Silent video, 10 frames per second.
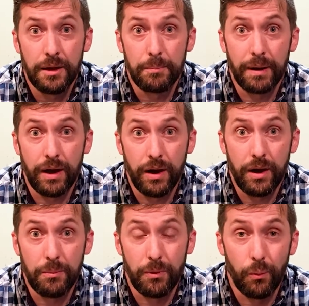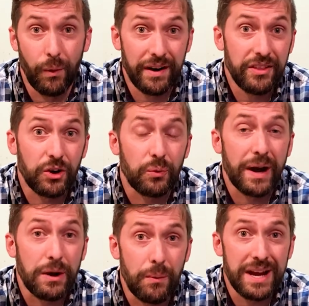But one of the
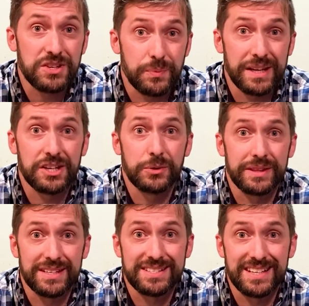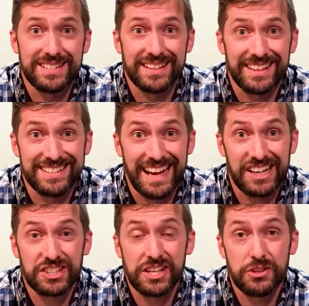great ways we can do it this season is
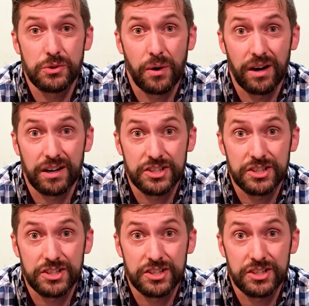actually through our